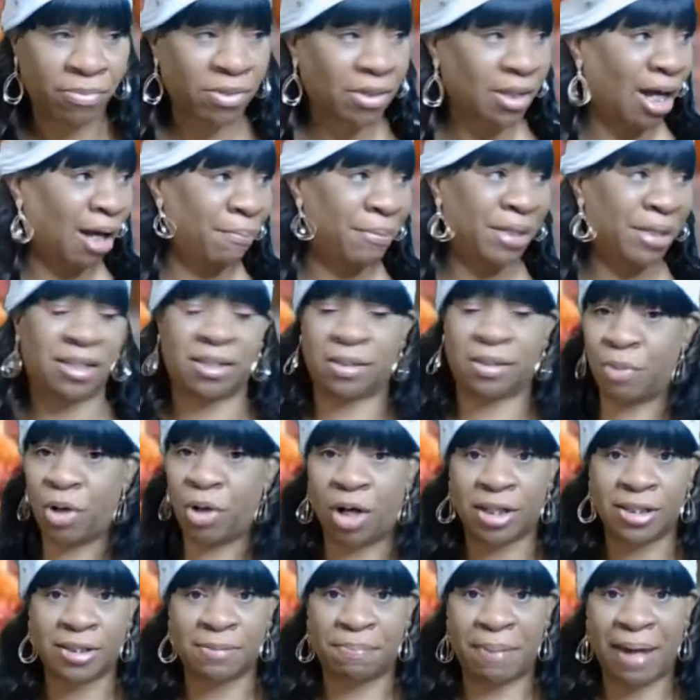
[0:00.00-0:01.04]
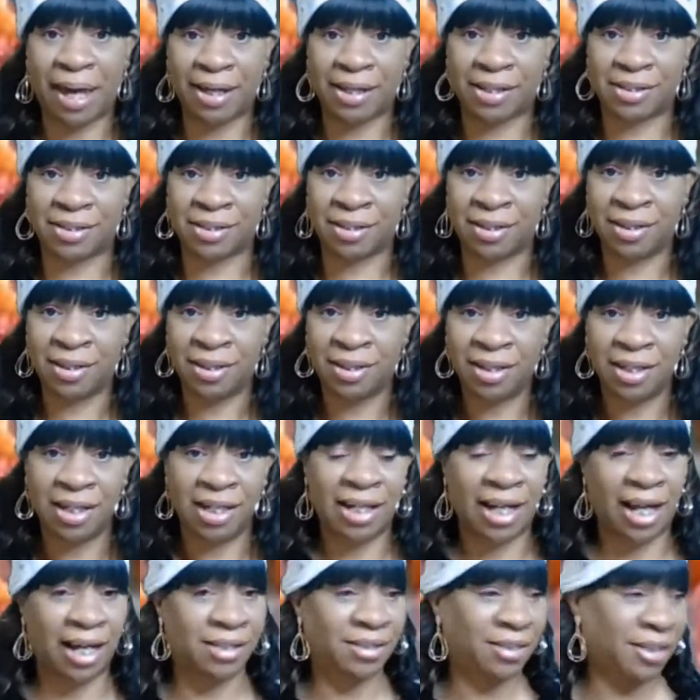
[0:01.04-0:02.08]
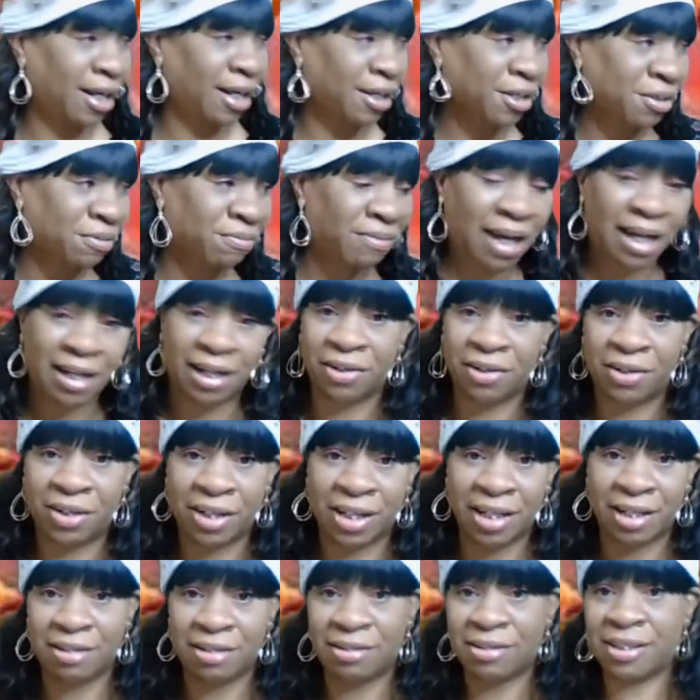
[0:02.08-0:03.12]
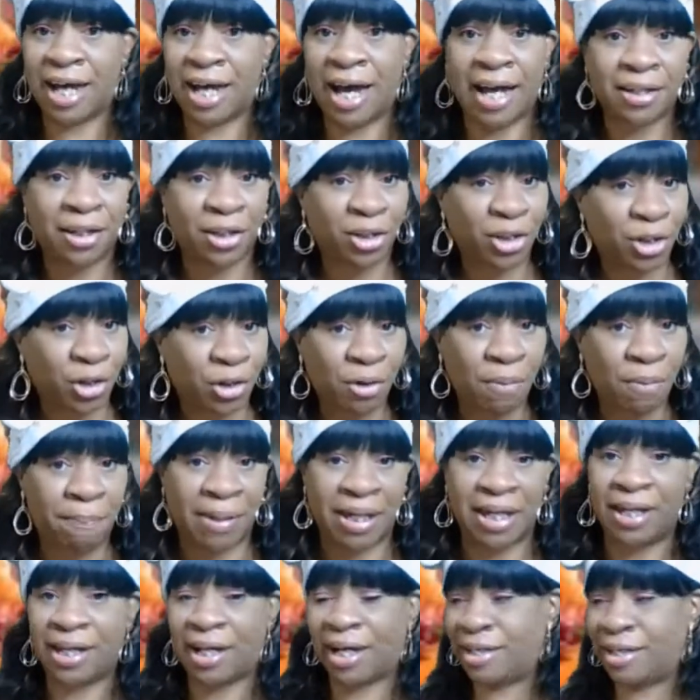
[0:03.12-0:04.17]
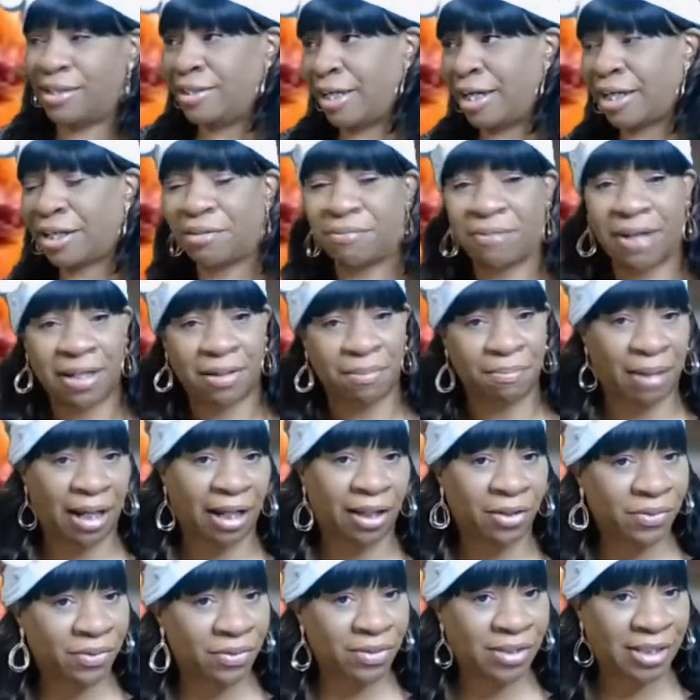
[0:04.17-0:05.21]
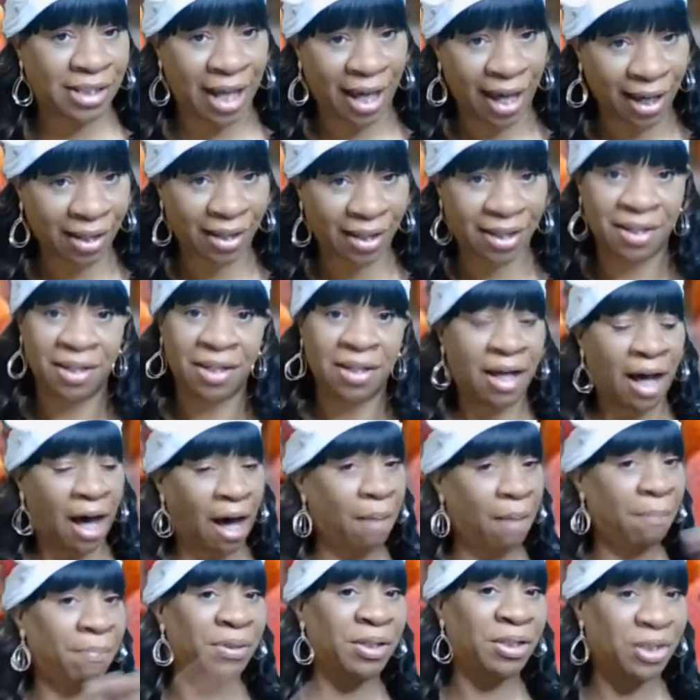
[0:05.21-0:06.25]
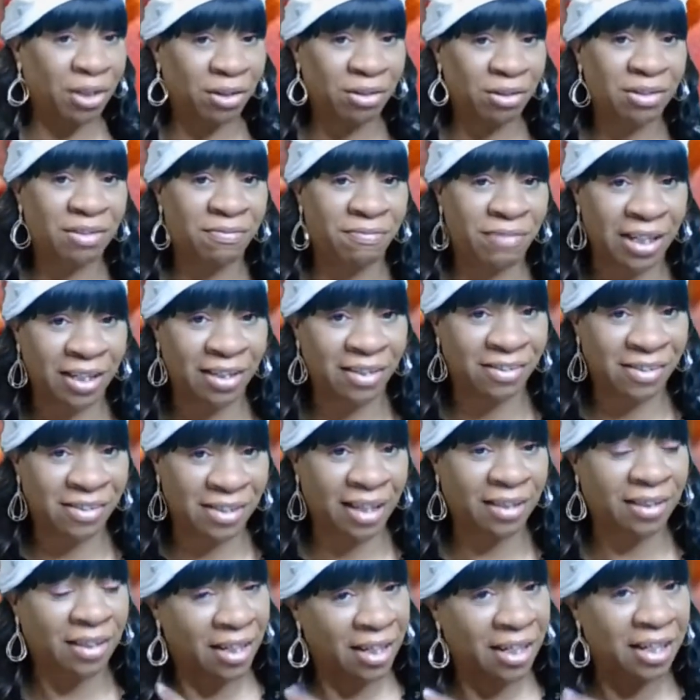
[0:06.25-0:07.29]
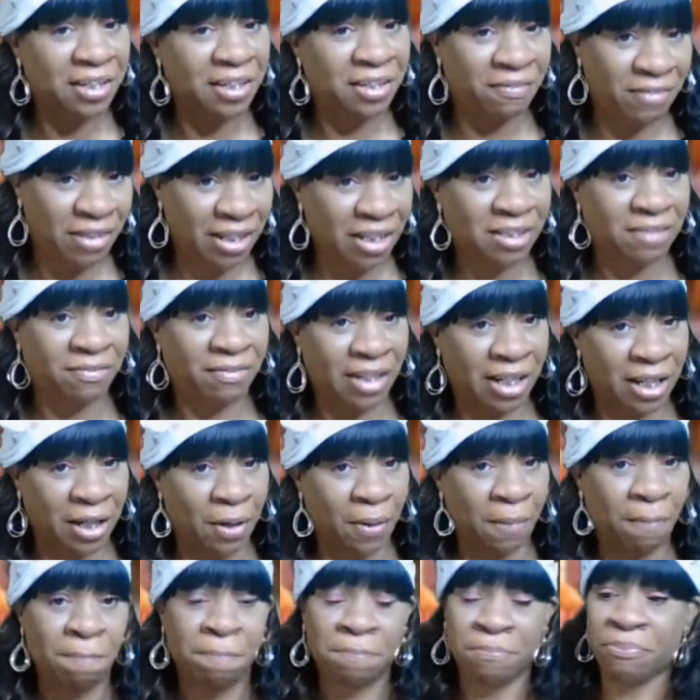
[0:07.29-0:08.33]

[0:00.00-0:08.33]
I'm in a small space, and I decorated on the inside a little bit. I decorated my little deck. I'll put those videos at the end of this video.